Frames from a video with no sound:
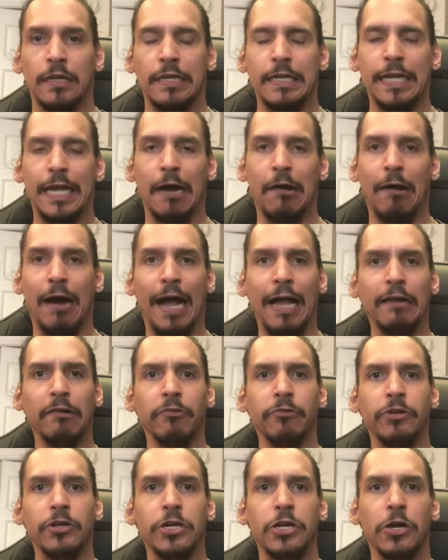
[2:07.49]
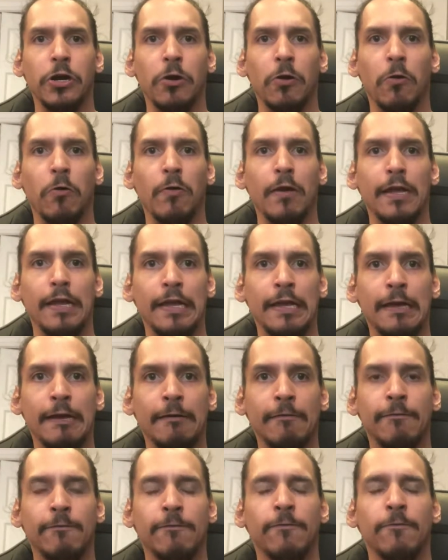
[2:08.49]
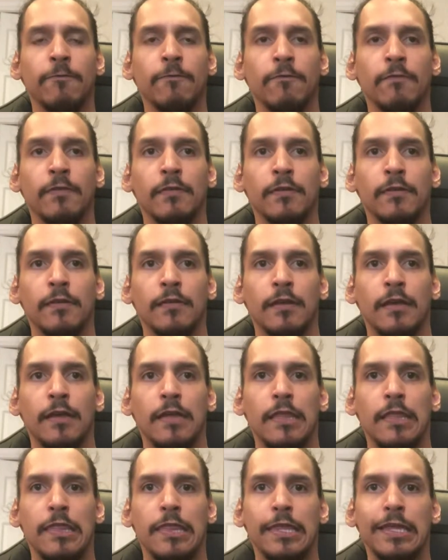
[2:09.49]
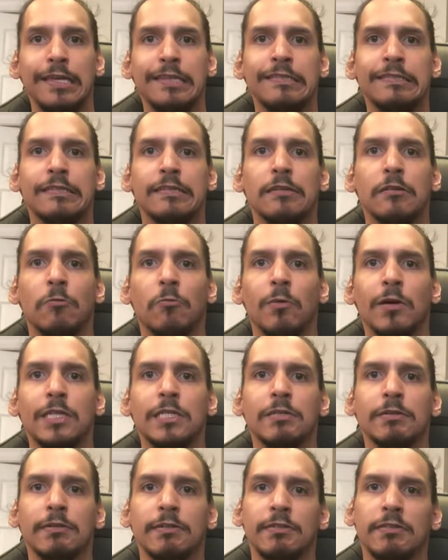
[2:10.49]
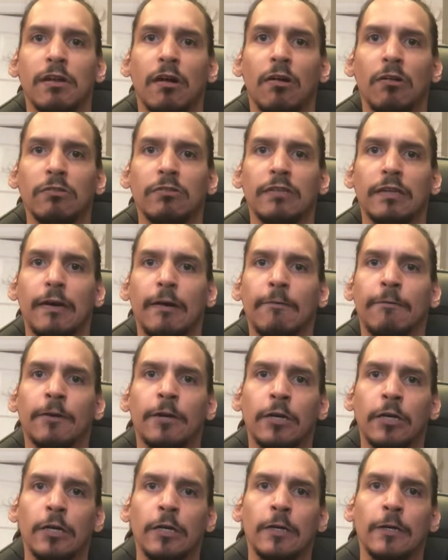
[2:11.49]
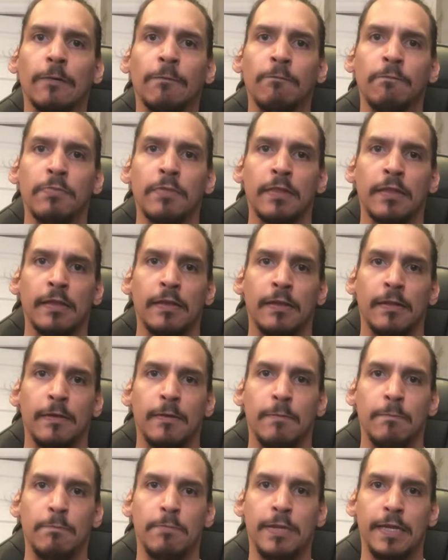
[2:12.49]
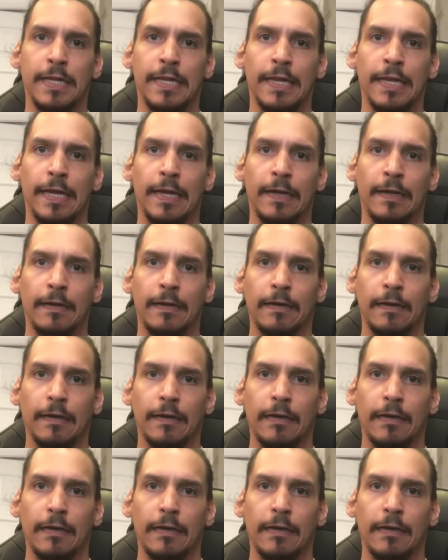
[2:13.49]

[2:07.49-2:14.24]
Now, I don't know if this was a result of her being